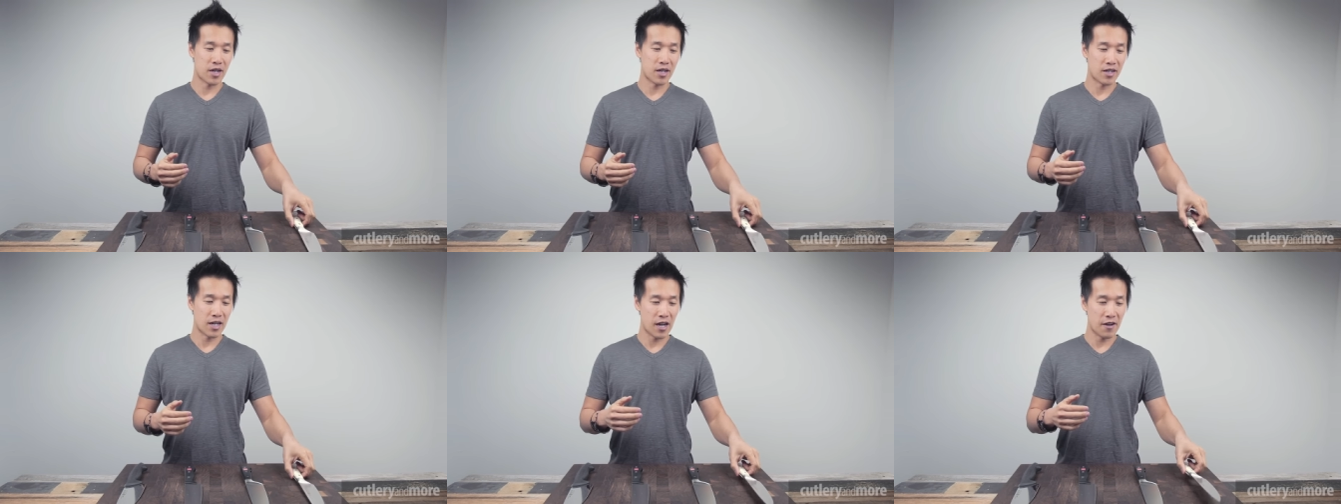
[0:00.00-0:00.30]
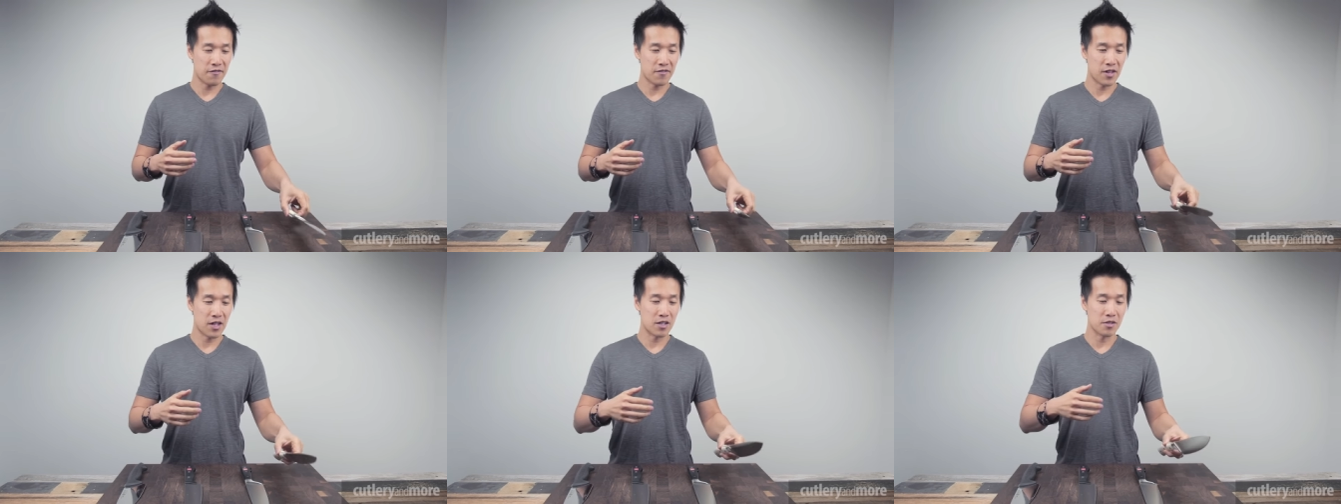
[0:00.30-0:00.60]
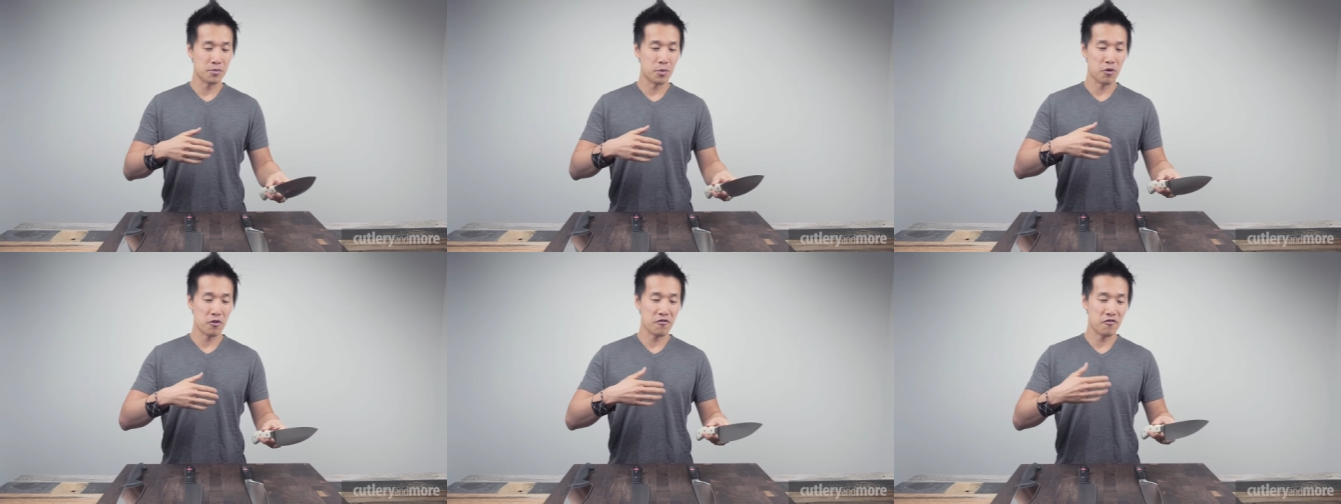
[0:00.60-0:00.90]
a knife that
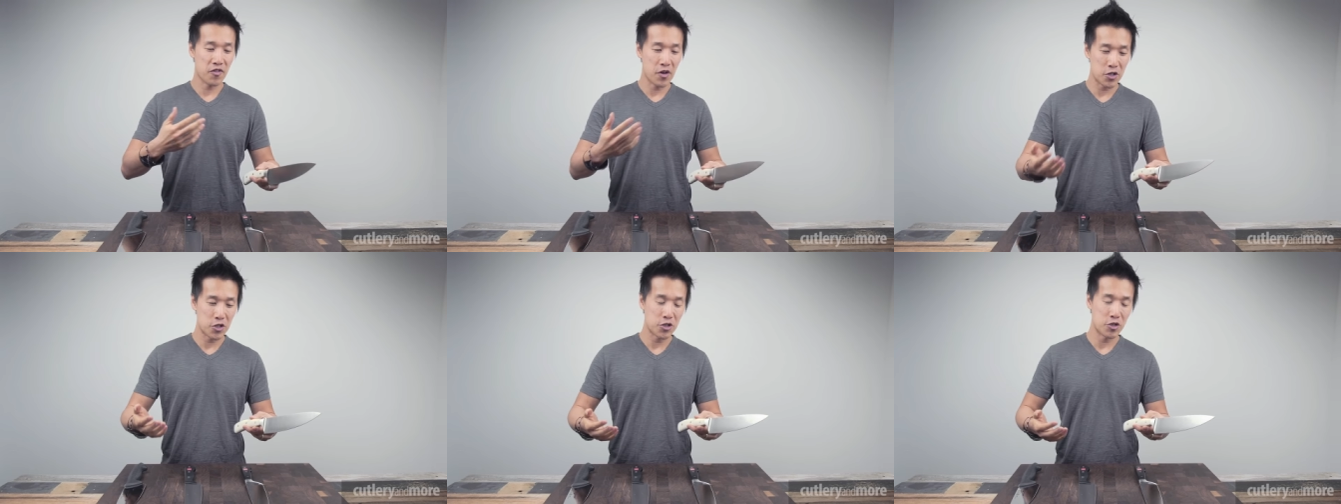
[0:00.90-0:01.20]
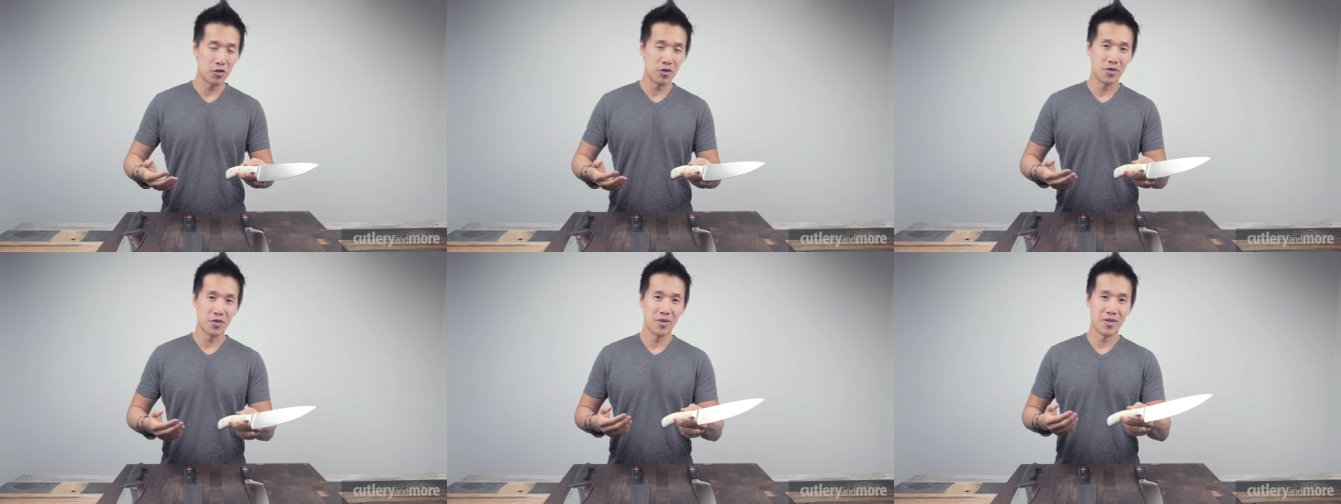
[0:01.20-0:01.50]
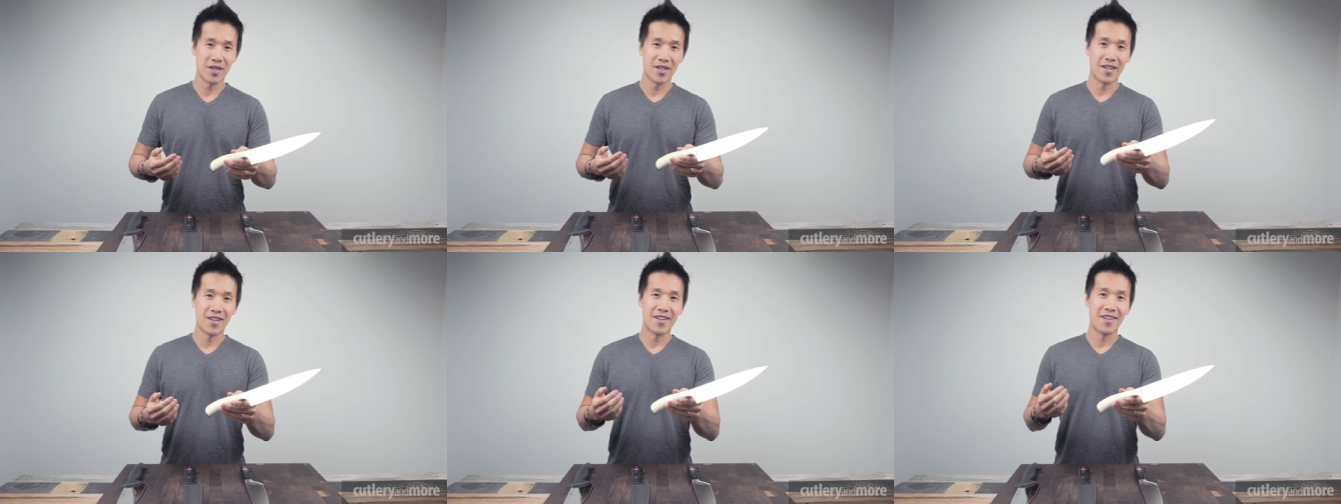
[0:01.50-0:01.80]
is both functional
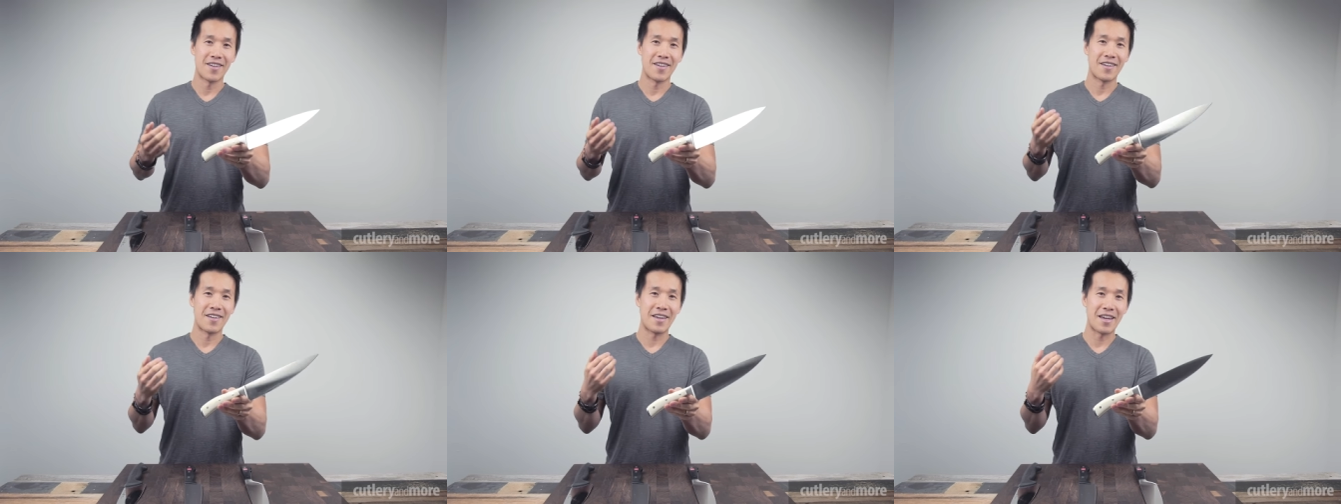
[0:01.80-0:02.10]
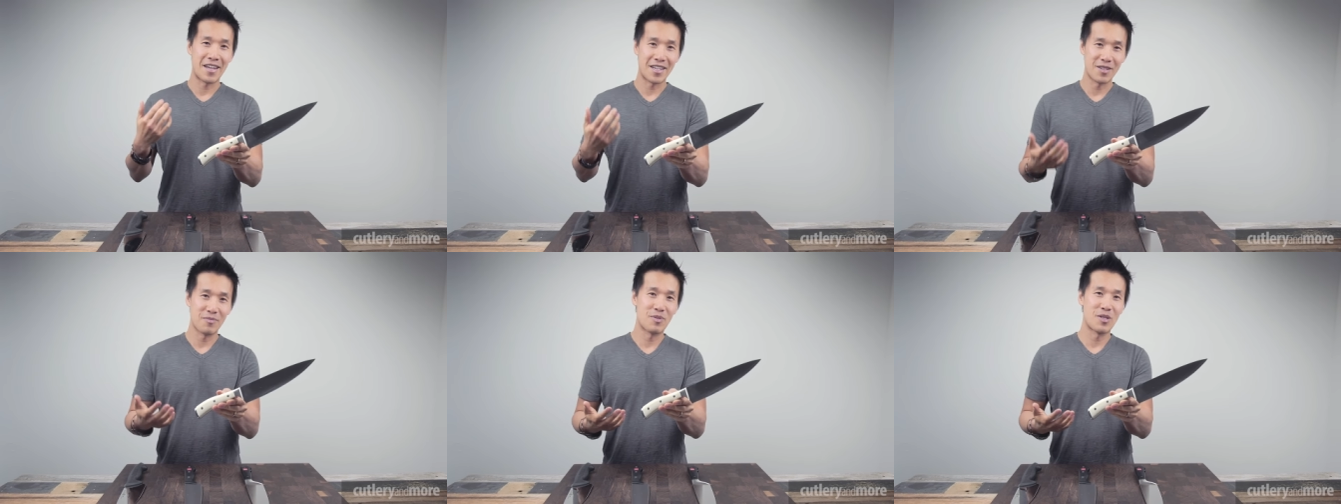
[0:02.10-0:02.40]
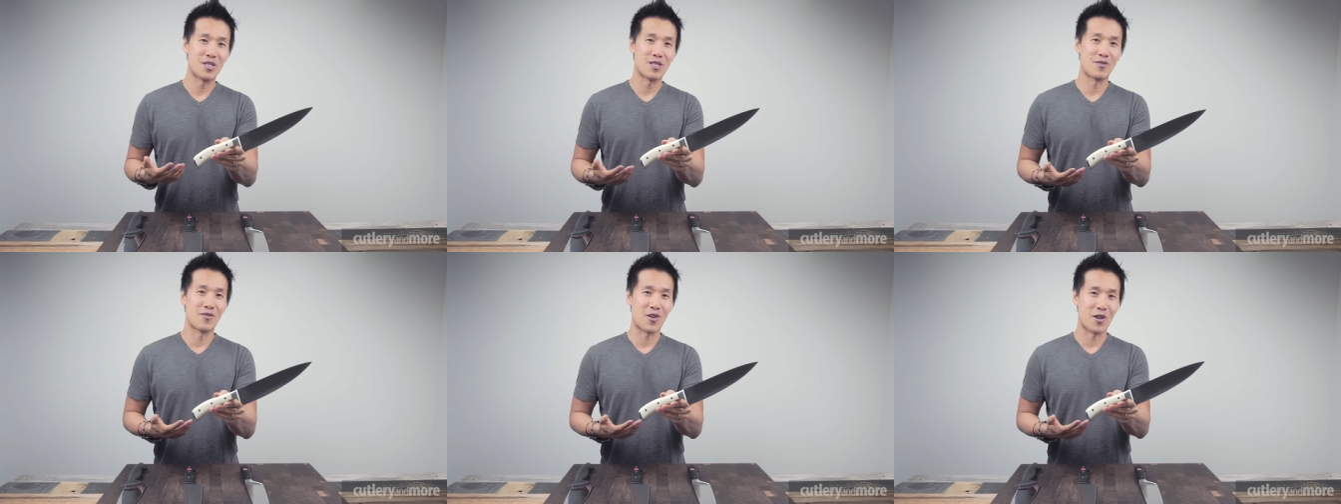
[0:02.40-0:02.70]
and a
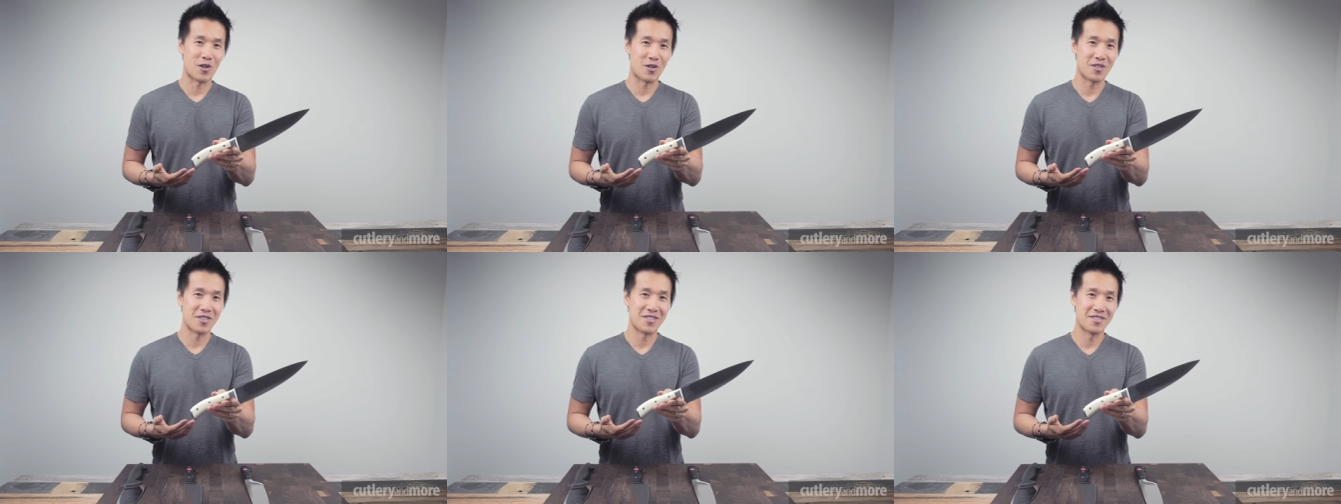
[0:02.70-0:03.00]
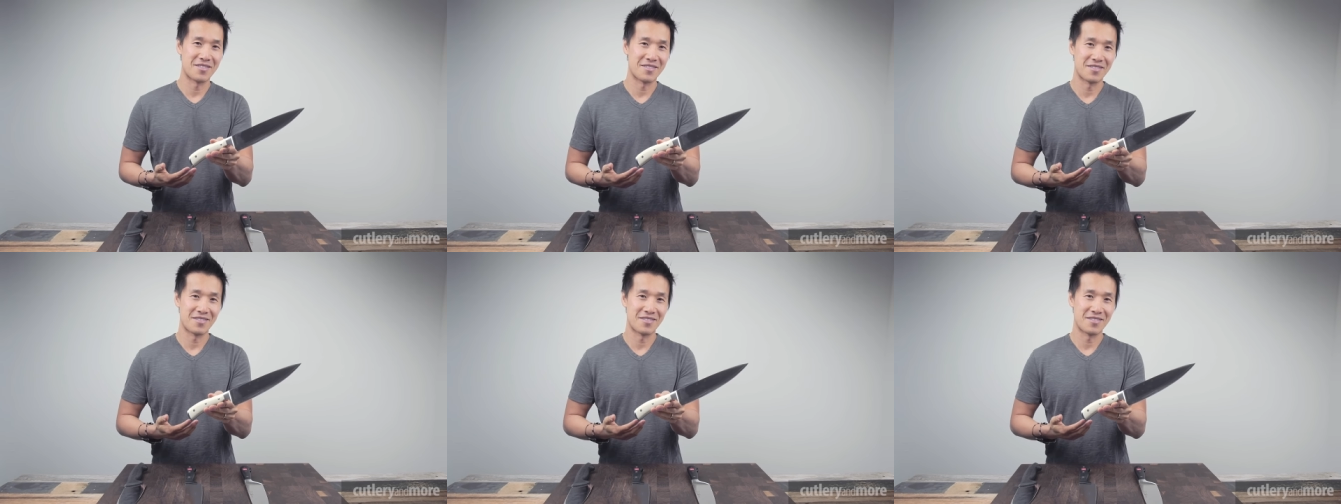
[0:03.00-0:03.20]
piece of art.